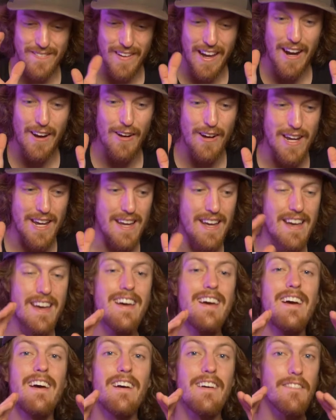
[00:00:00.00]
very,
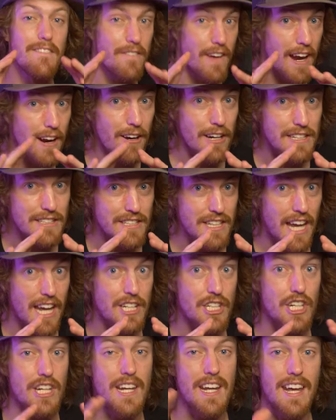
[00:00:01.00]
very
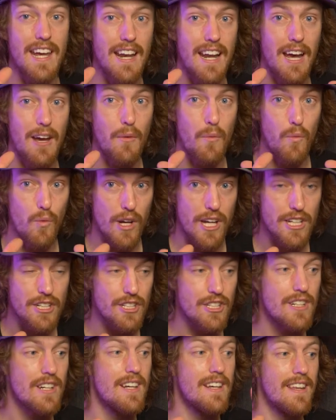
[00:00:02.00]
sketchy, and I
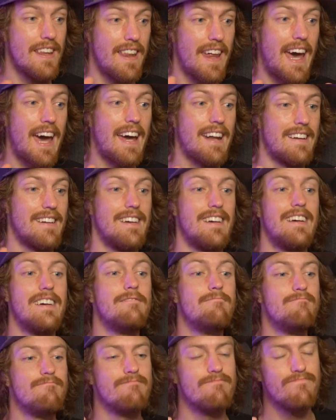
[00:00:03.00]
wish that
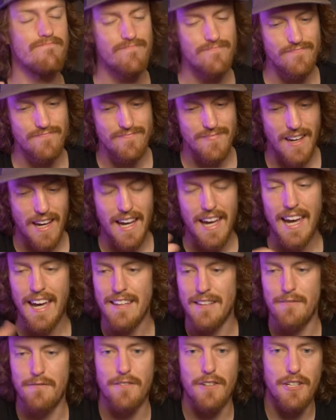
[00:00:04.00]
I
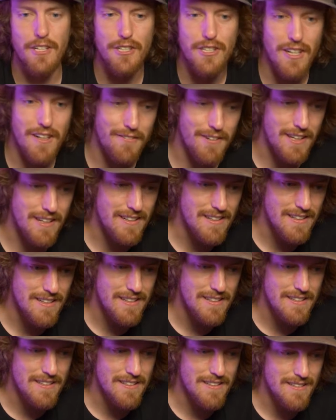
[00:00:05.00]
had the footage of it.
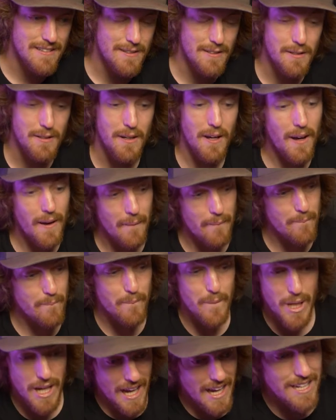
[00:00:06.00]

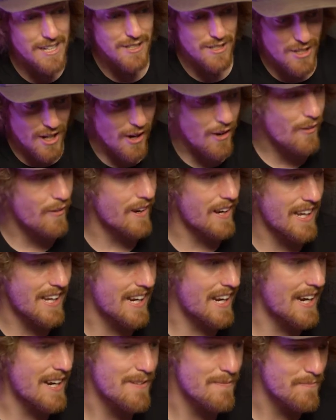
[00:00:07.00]
But I don't,
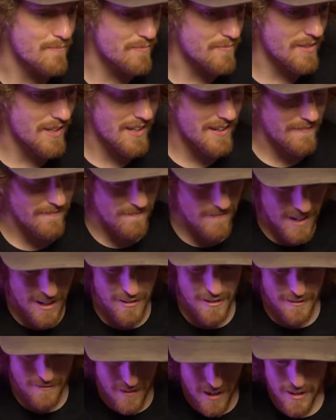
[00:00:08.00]
and I'm
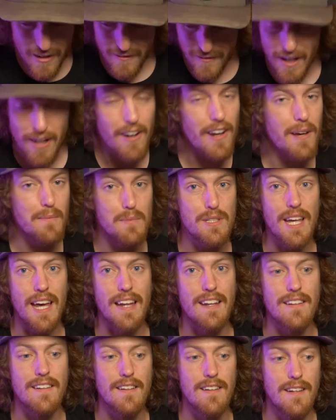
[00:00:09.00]
very, very, very
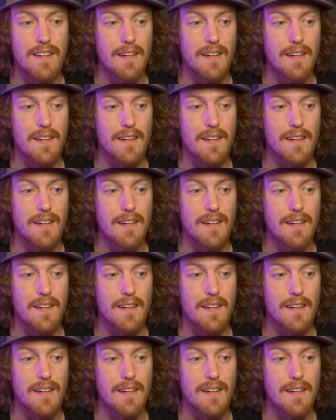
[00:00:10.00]
upset.